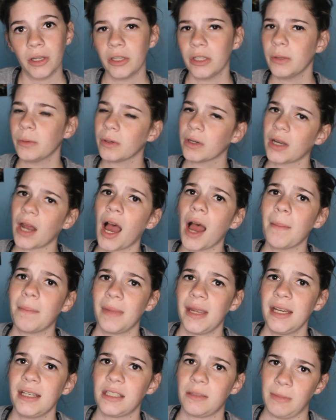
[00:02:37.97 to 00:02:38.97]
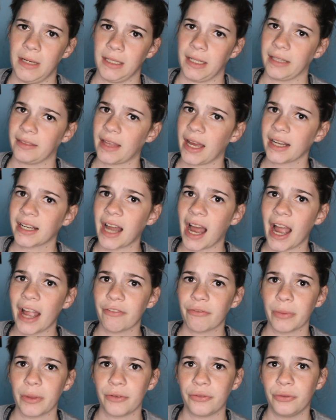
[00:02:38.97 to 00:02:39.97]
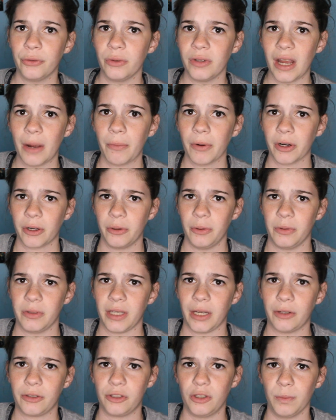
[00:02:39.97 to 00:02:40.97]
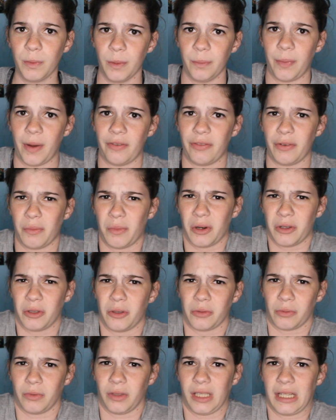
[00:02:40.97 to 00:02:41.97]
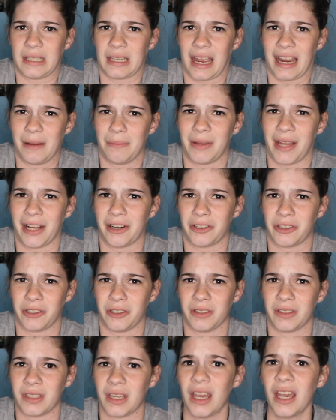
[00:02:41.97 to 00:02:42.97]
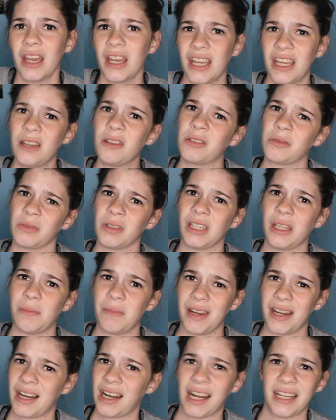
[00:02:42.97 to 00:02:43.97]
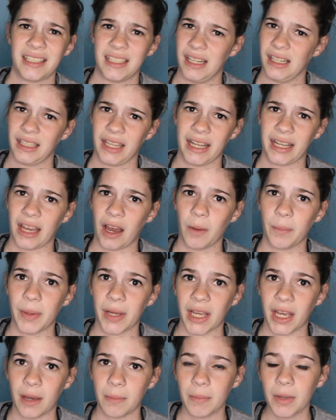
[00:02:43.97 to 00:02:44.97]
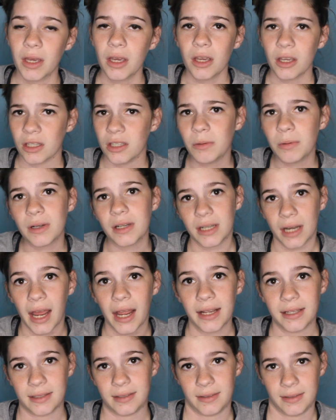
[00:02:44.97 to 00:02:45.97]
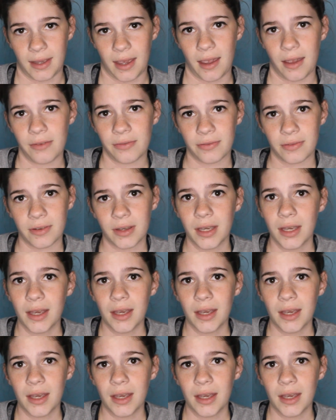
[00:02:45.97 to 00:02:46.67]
You were not mean to me like that guy from the Food Network who's like super buff and wears those really tight black shirts. He's really mean and I didn't like helping him. You were nice, Dave.